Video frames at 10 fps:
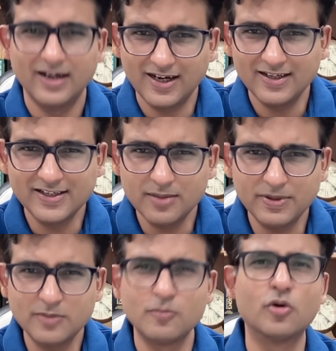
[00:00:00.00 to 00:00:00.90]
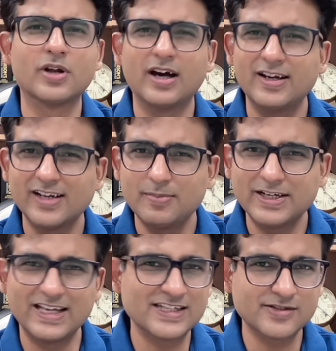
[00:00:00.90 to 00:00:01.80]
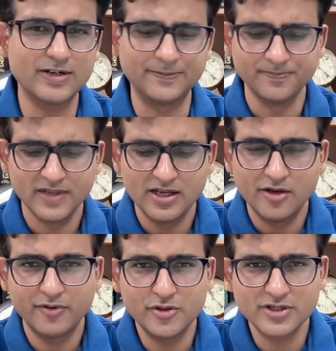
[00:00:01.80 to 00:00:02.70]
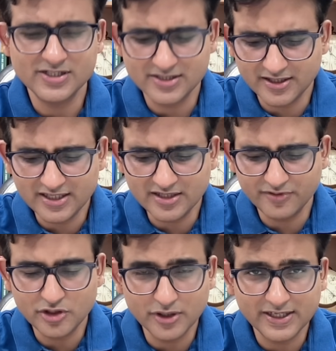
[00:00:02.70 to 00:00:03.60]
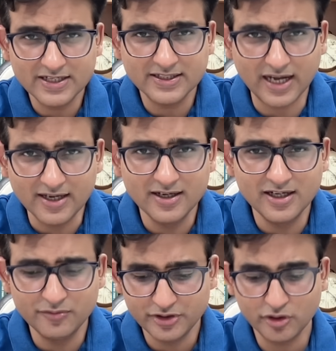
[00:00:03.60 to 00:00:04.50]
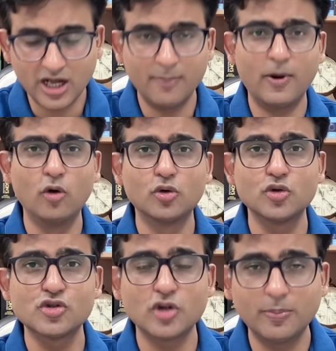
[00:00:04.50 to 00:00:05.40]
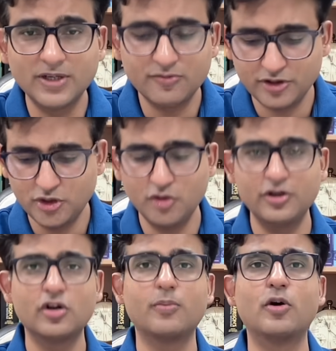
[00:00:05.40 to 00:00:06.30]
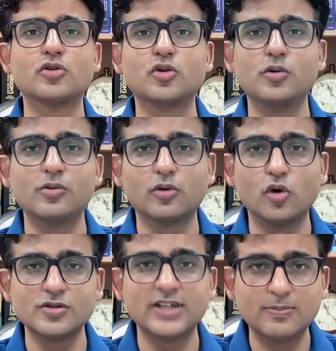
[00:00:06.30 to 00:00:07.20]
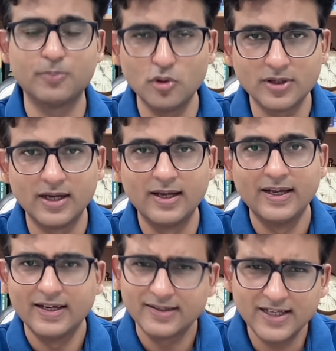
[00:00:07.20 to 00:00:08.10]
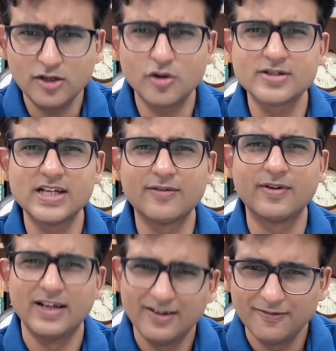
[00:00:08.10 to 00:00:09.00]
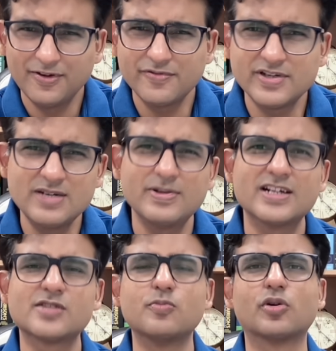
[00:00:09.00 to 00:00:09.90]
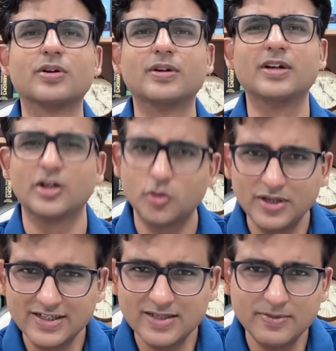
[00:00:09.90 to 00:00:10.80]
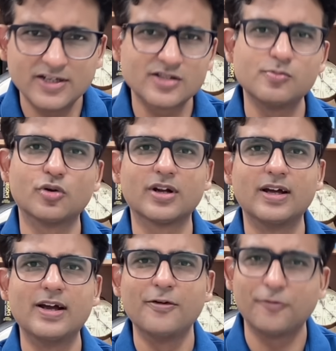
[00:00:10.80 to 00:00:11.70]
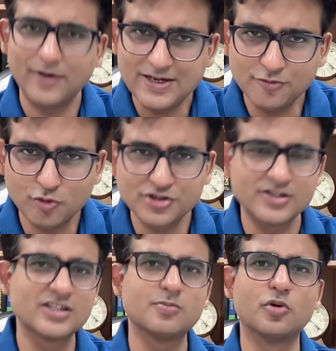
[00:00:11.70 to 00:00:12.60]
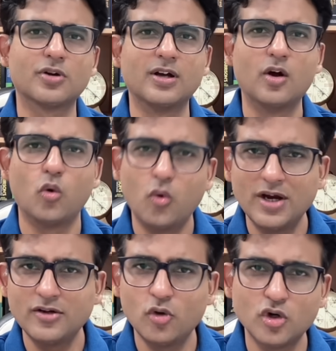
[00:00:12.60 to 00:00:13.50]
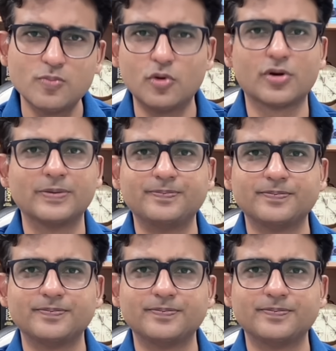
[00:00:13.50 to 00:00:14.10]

A little bit more, a little bit extra. When you're studying, when you're getting tired, when you're about to stop that video, when you're about to close that book, tell yourself fifteen minutes more, twenty minutes more, five questions more, one note more.